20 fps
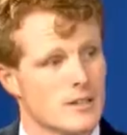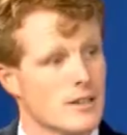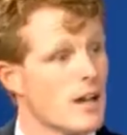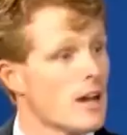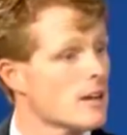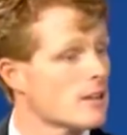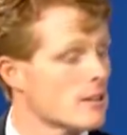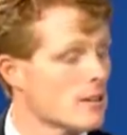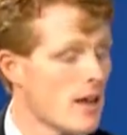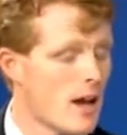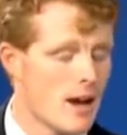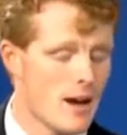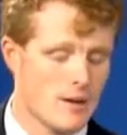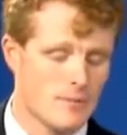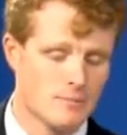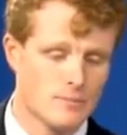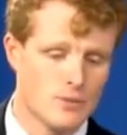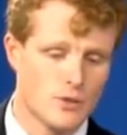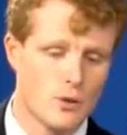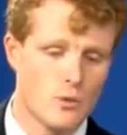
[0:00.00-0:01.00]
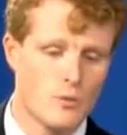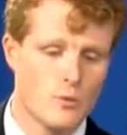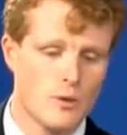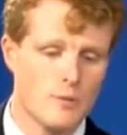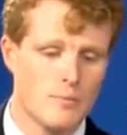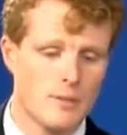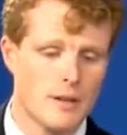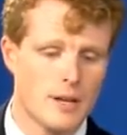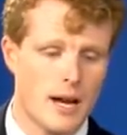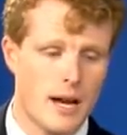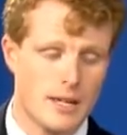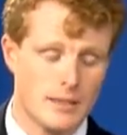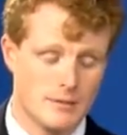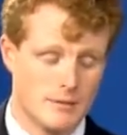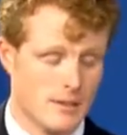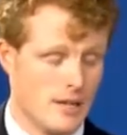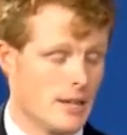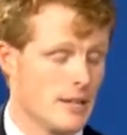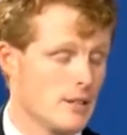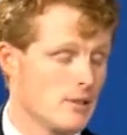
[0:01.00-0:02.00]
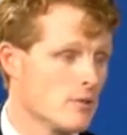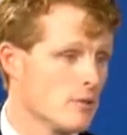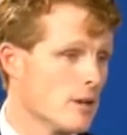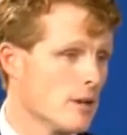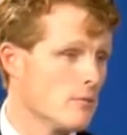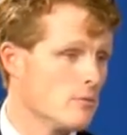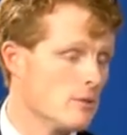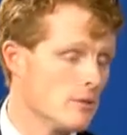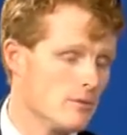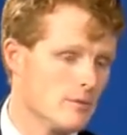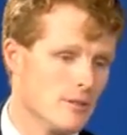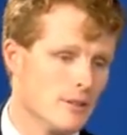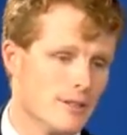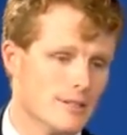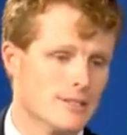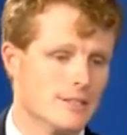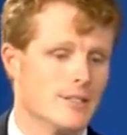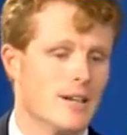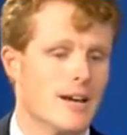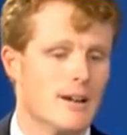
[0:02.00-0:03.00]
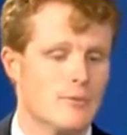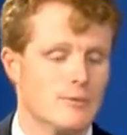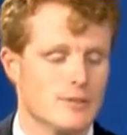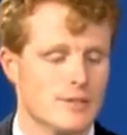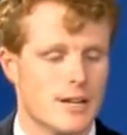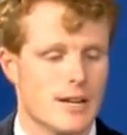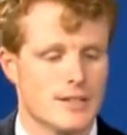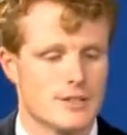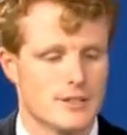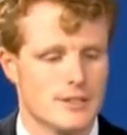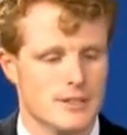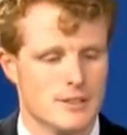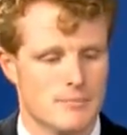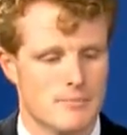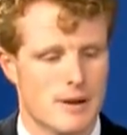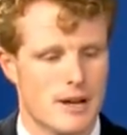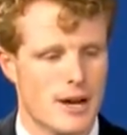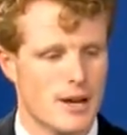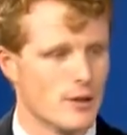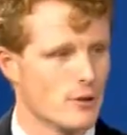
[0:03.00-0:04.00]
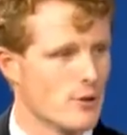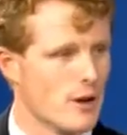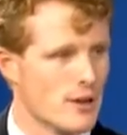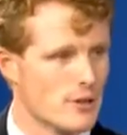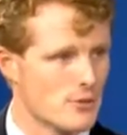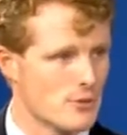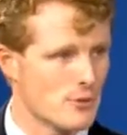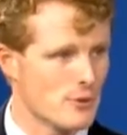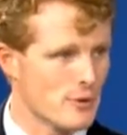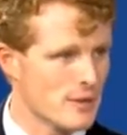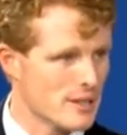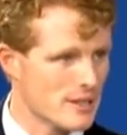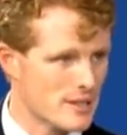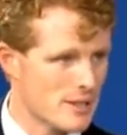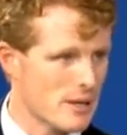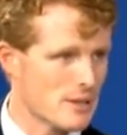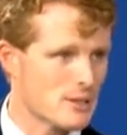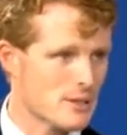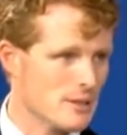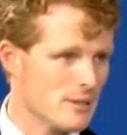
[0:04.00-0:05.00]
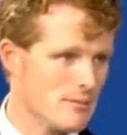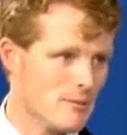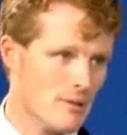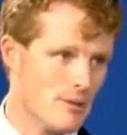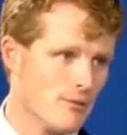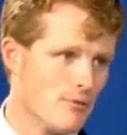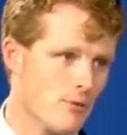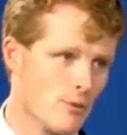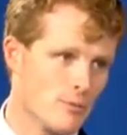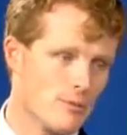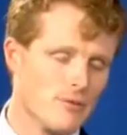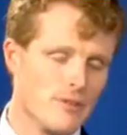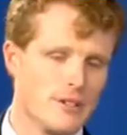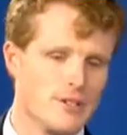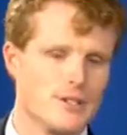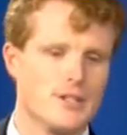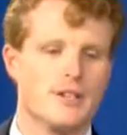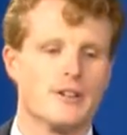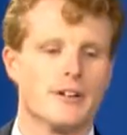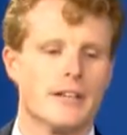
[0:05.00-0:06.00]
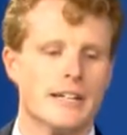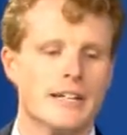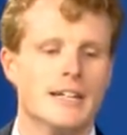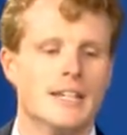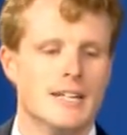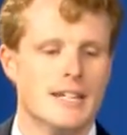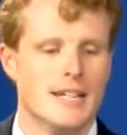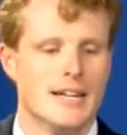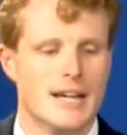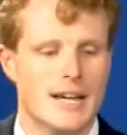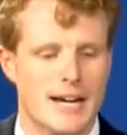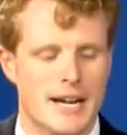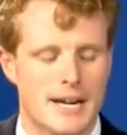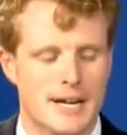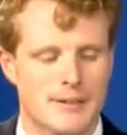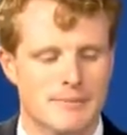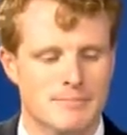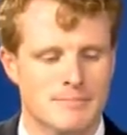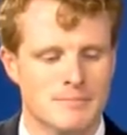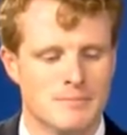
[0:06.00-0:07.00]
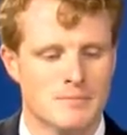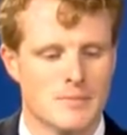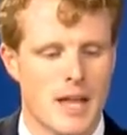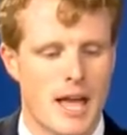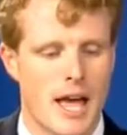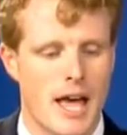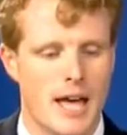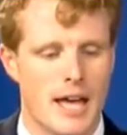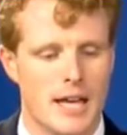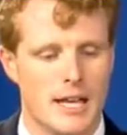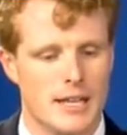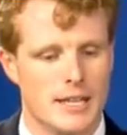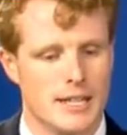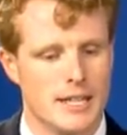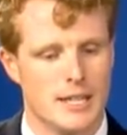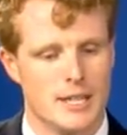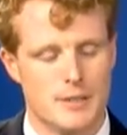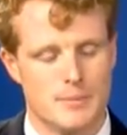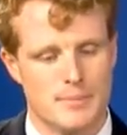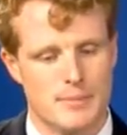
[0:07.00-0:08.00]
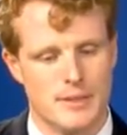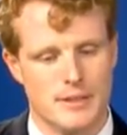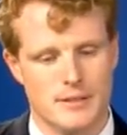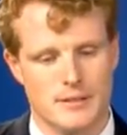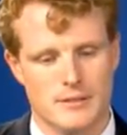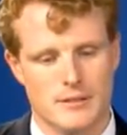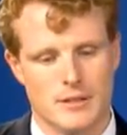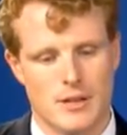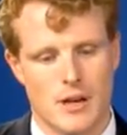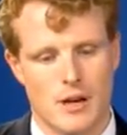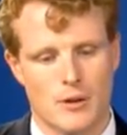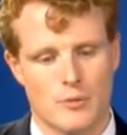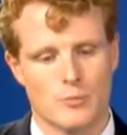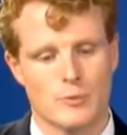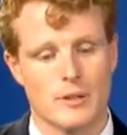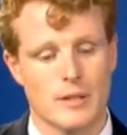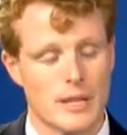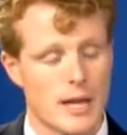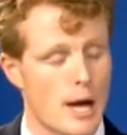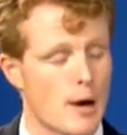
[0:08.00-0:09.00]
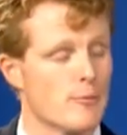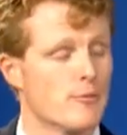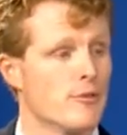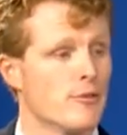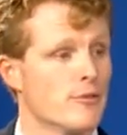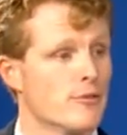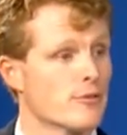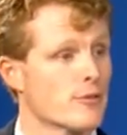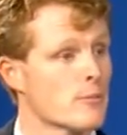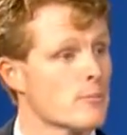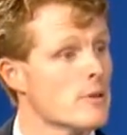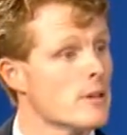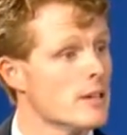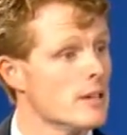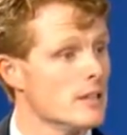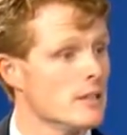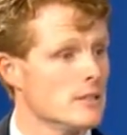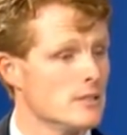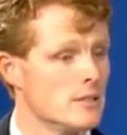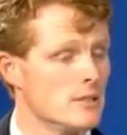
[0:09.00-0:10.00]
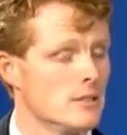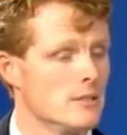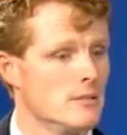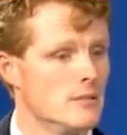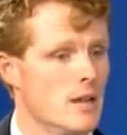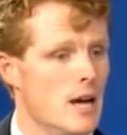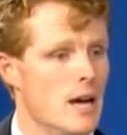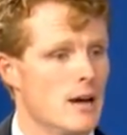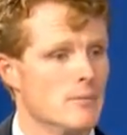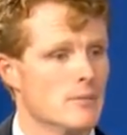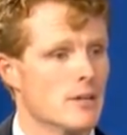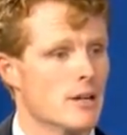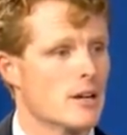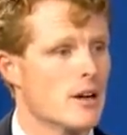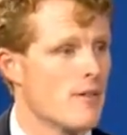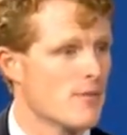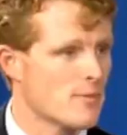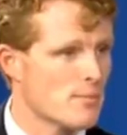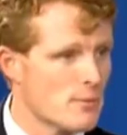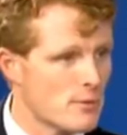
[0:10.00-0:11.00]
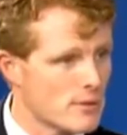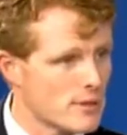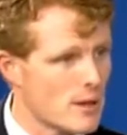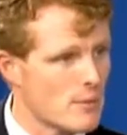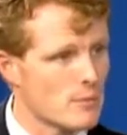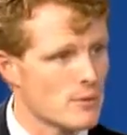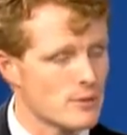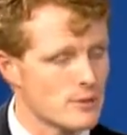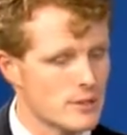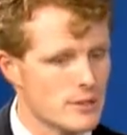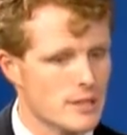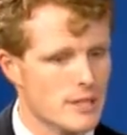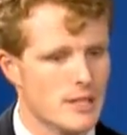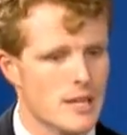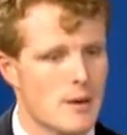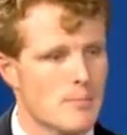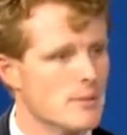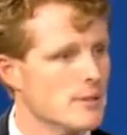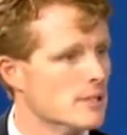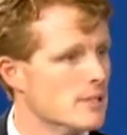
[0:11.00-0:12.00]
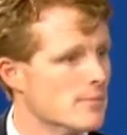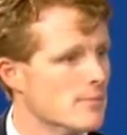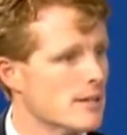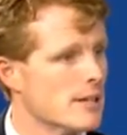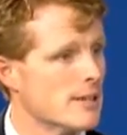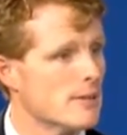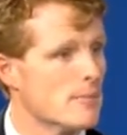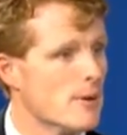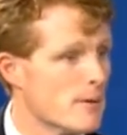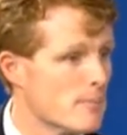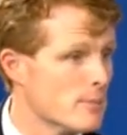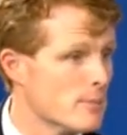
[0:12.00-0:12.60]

Yeah, so we've been, I agree, listen, I was actually, my undergraduate degree is actually in a form of engineering, and it's been really helpful for me to get comfortable with numbers and not be intimidated by them,